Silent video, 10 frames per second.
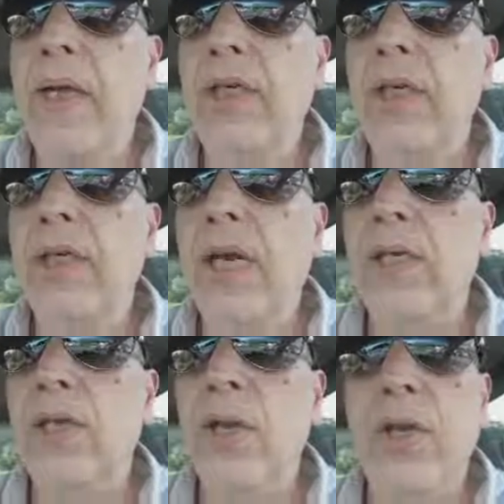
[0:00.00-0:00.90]
she
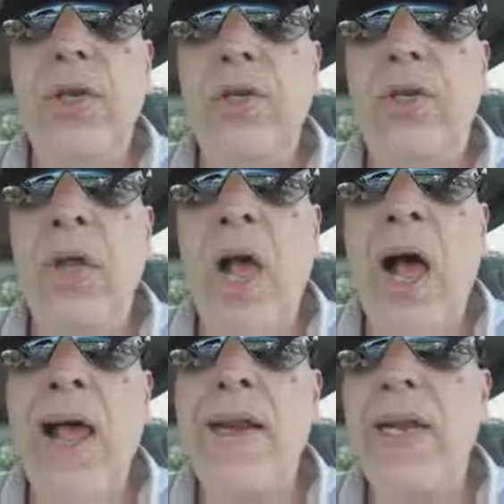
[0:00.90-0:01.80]
says,
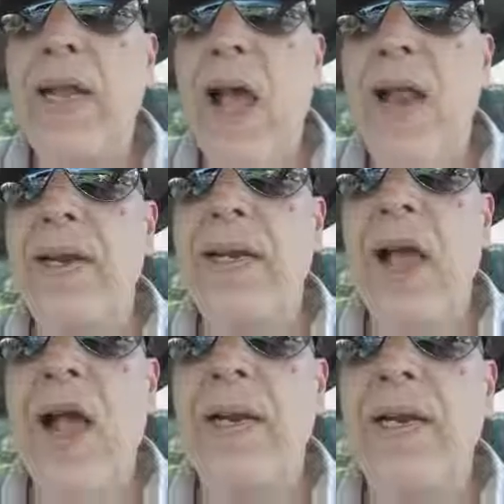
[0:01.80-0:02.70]
honey,
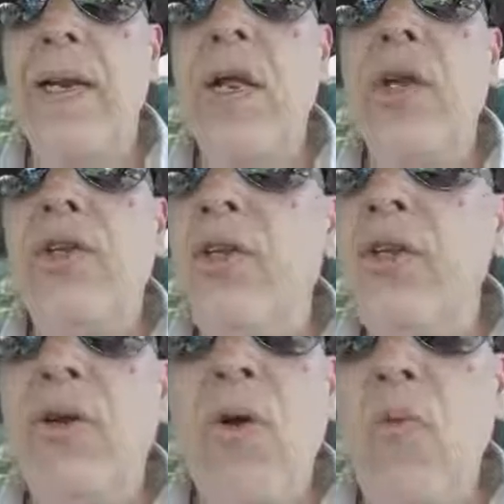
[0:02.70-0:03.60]
do
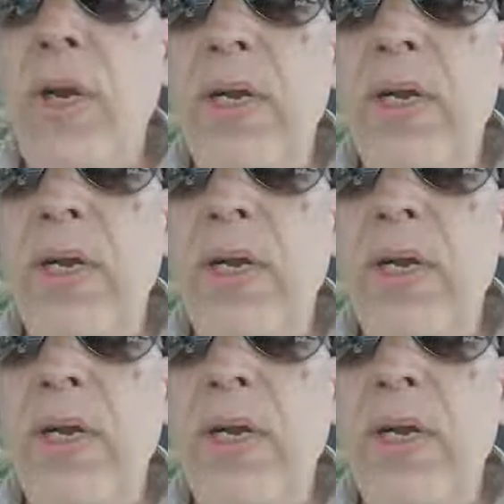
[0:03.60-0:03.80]
you know where